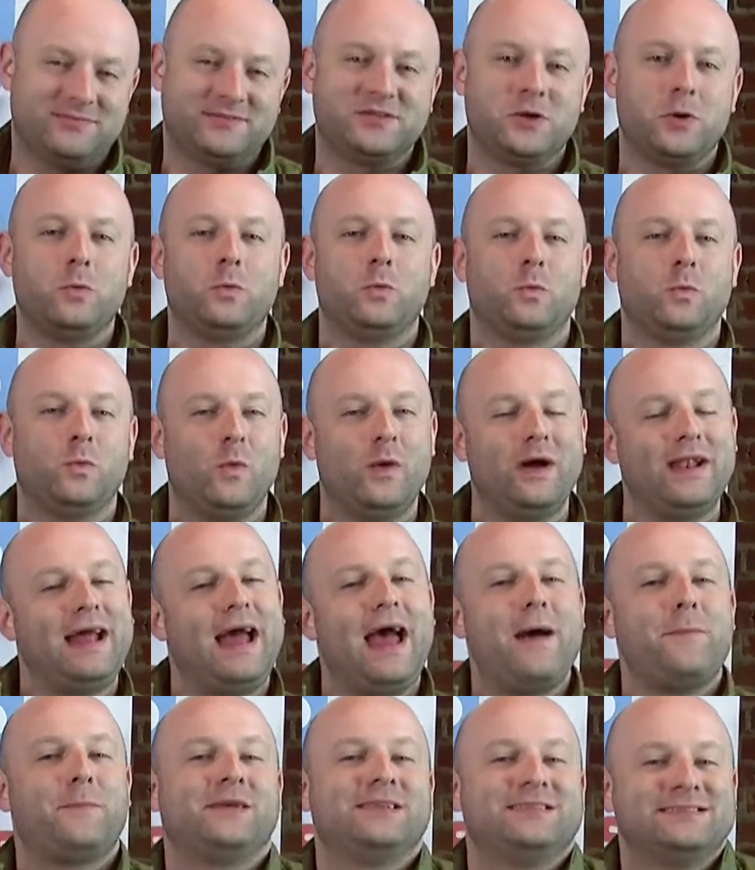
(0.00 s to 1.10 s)
so what
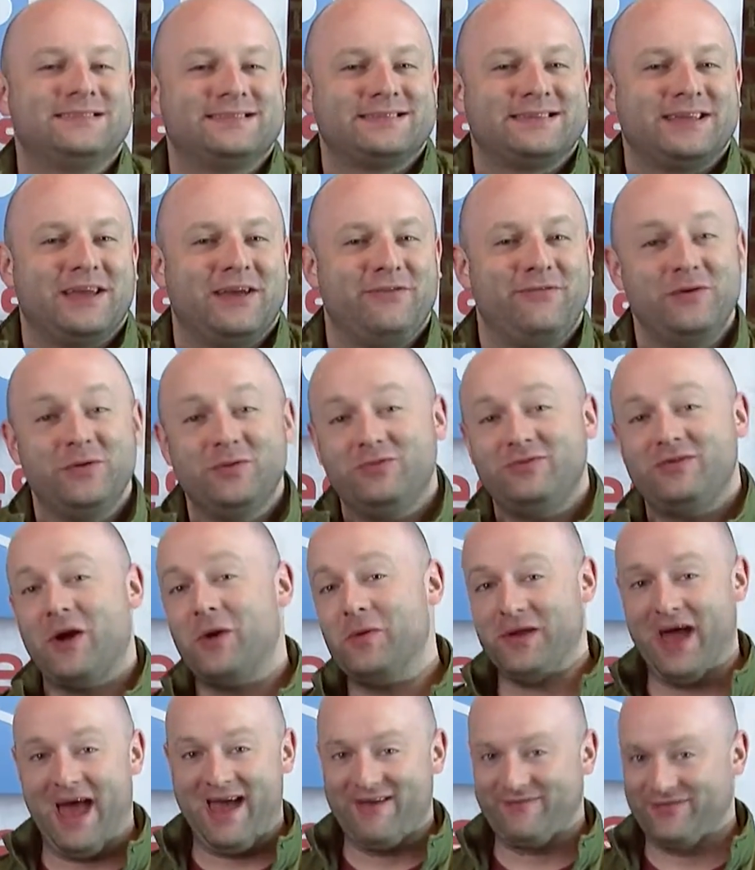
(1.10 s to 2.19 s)
happens if you
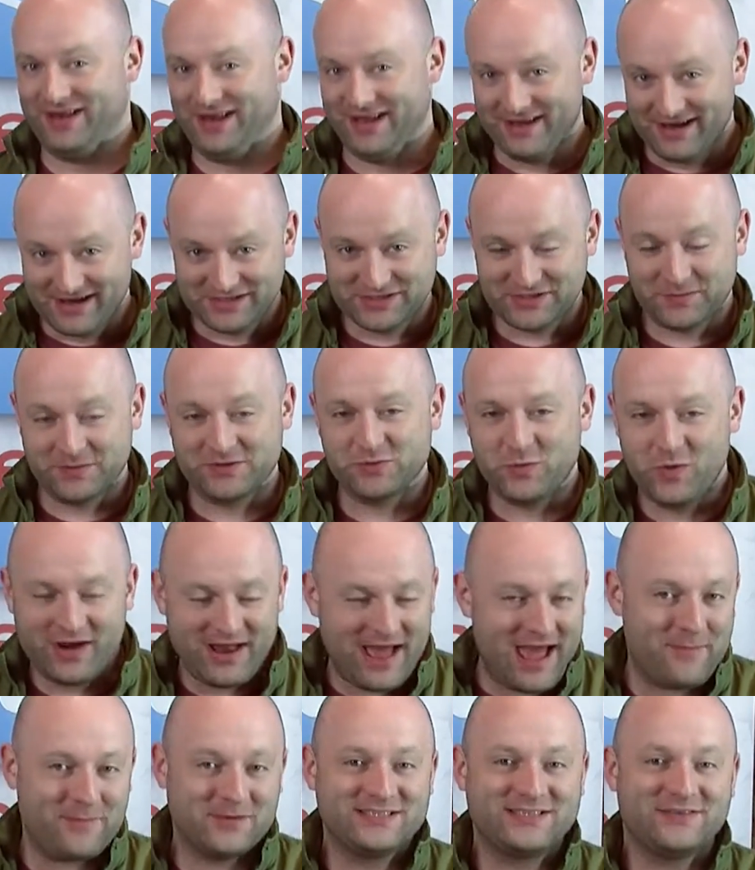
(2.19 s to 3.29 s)
don't have any customers? What
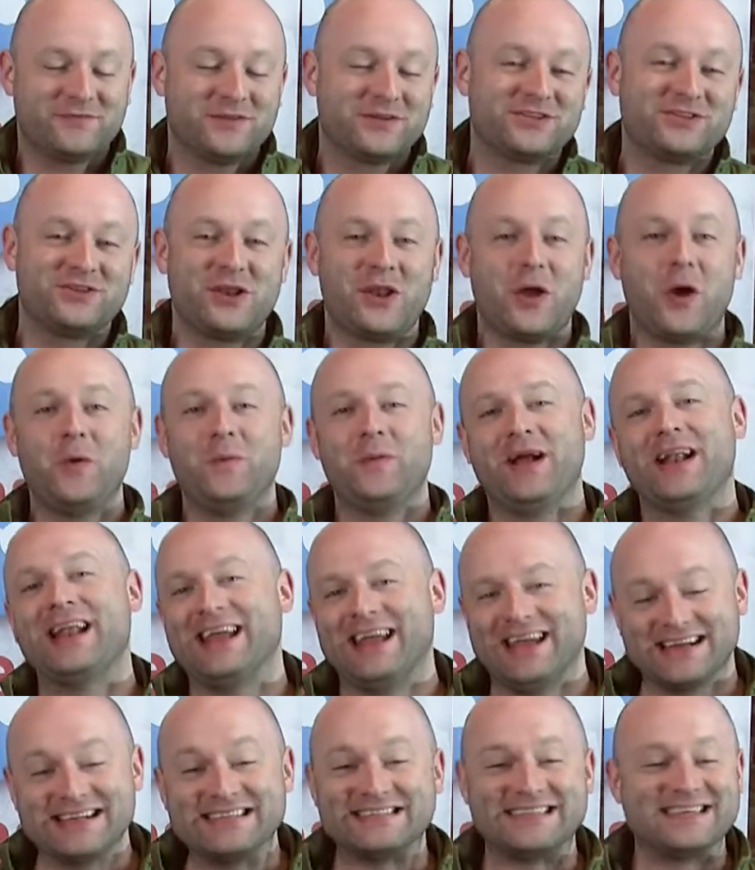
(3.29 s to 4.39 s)
happens if there's
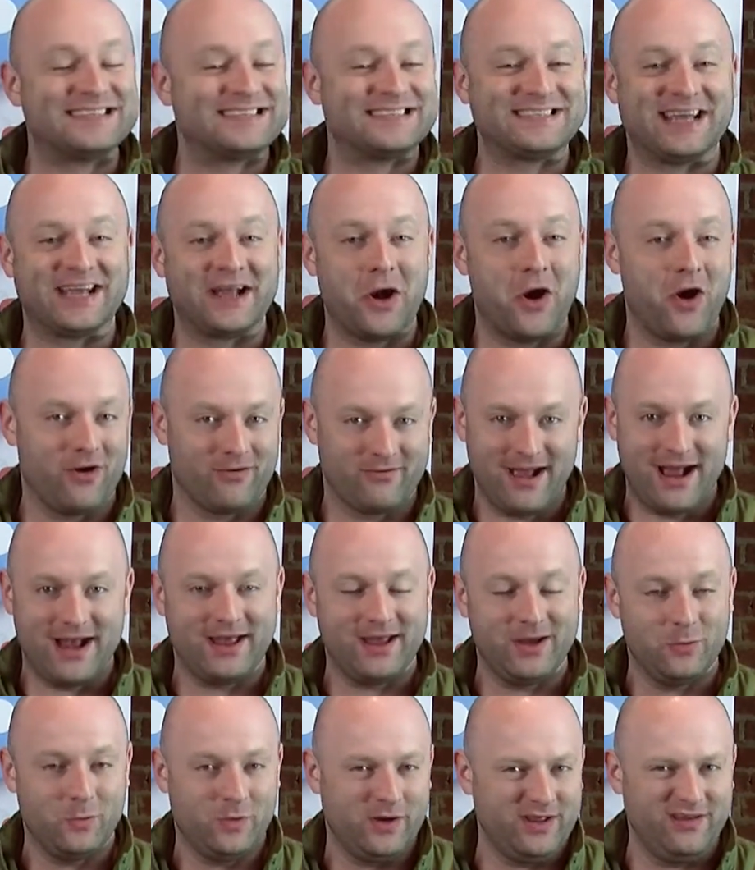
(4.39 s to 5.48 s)
nobody existing
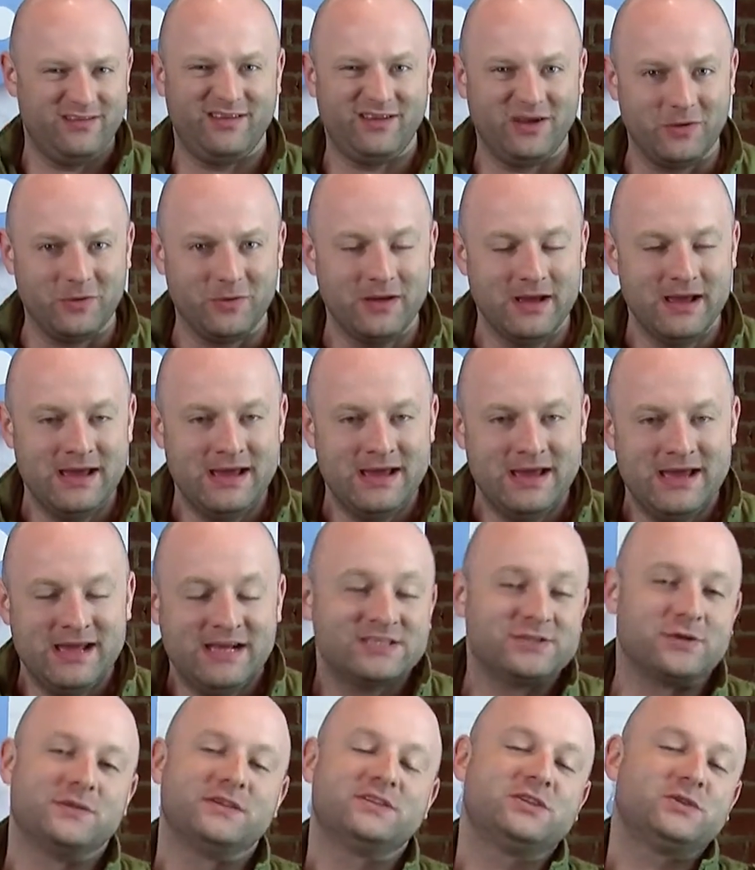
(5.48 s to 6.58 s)
already? What do you do?
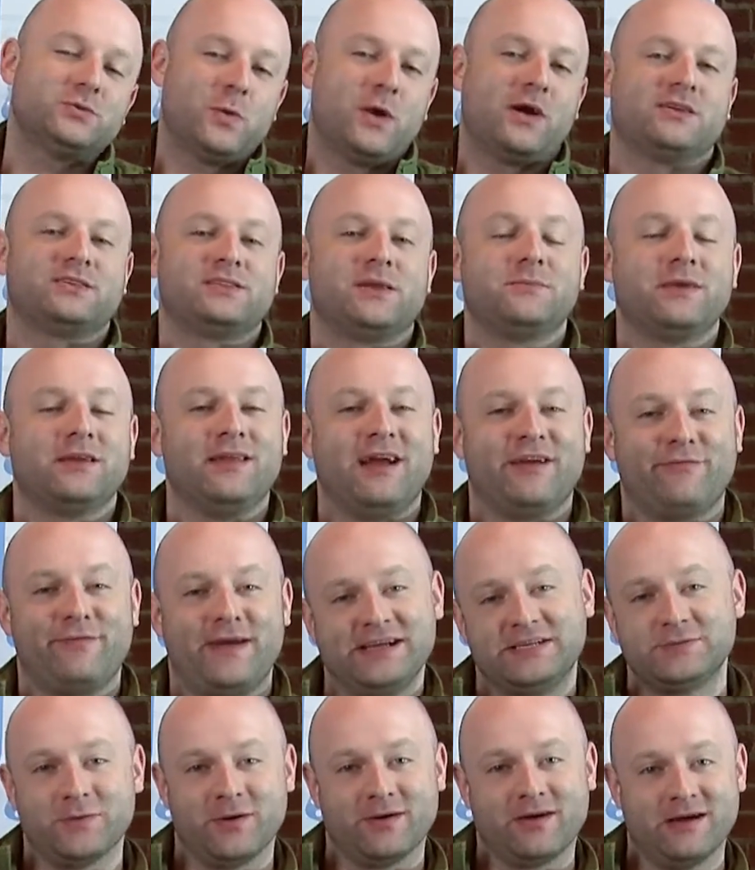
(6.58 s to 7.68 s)
So this is where something like
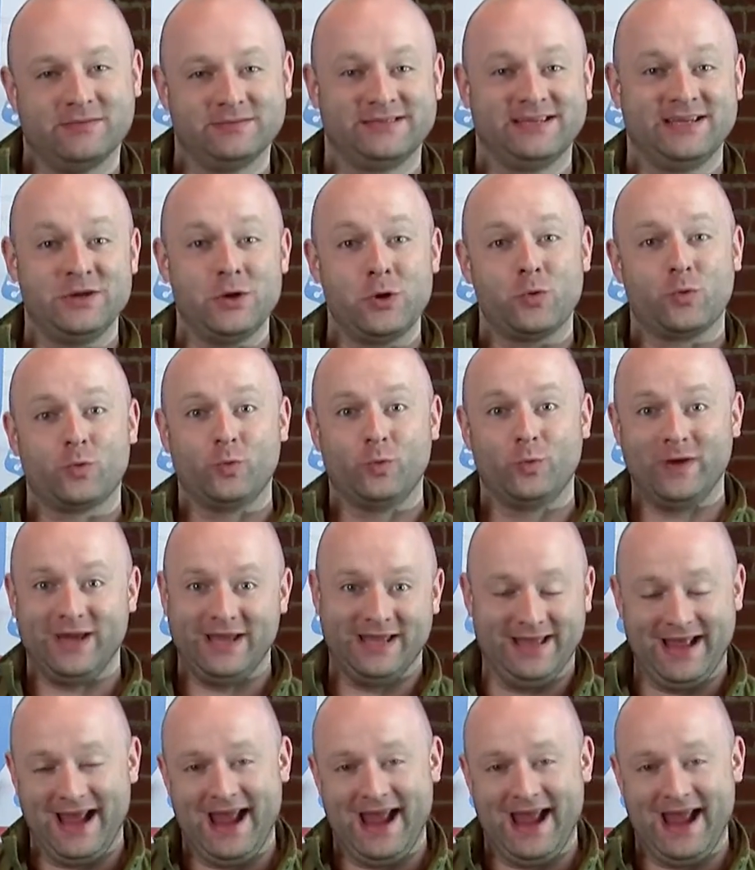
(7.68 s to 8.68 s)
Facebook comes in really